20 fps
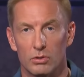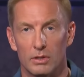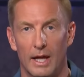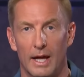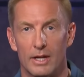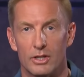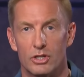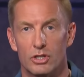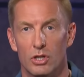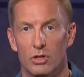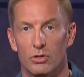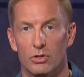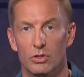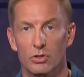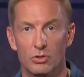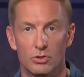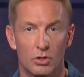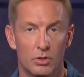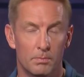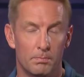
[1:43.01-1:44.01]
Klatt Show
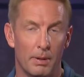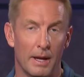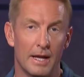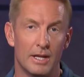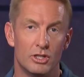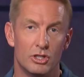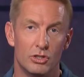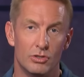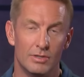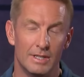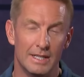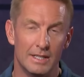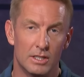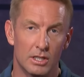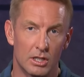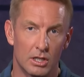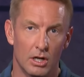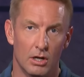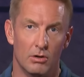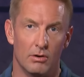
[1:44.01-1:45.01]
YouTube page, you need
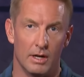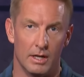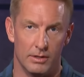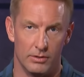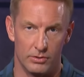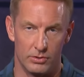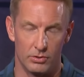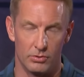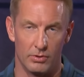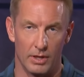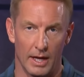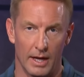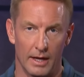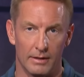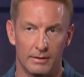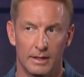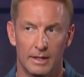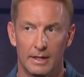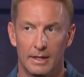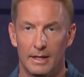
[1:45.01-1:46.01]
to go and do that.